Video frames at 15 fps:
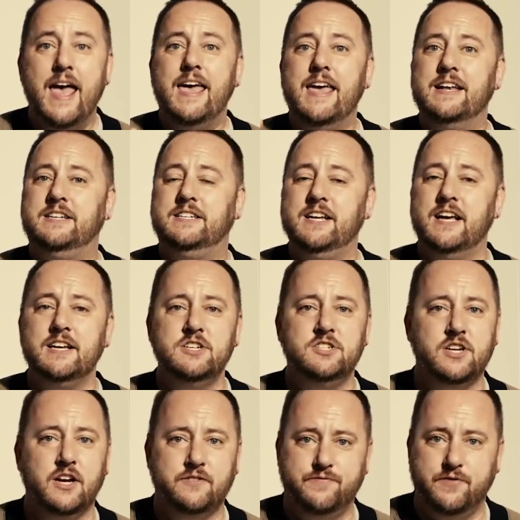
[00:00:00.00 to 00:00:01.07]
He didn't
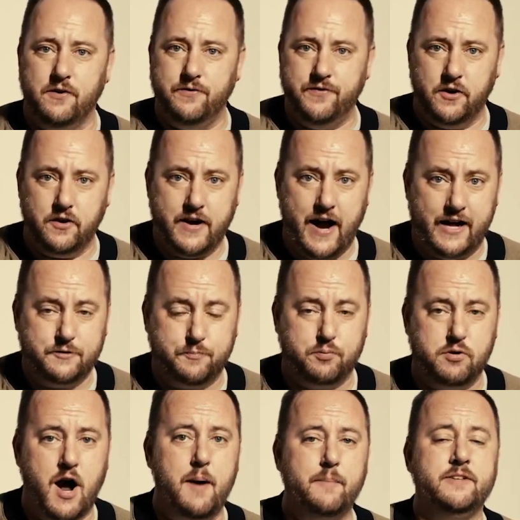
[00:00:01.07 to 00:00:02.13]
just fulfill God's
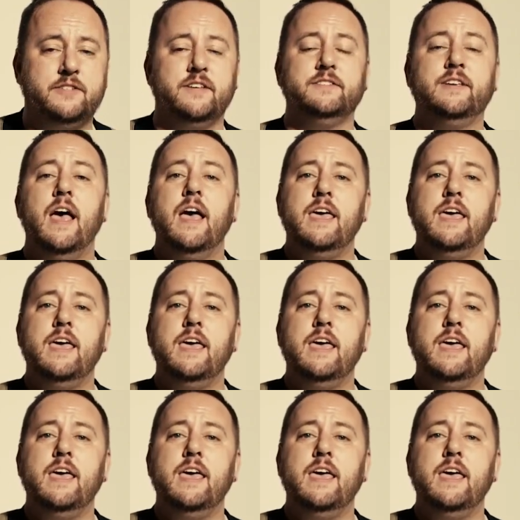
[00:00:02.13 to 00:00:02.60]
promises,